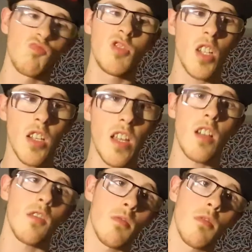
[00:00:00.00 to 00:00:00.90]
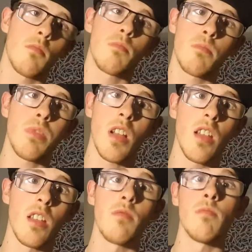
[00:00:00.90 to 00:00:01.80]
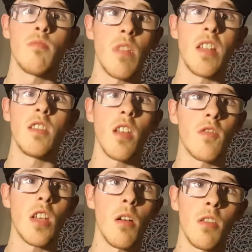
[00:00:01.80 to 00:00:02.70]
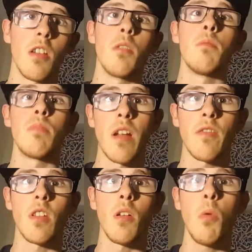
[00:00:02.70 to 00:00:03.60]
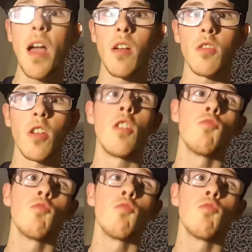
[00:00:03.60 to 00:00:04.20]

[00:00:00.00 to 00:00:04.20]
chilling out, playing Legend of Zelda Breath of the Wild.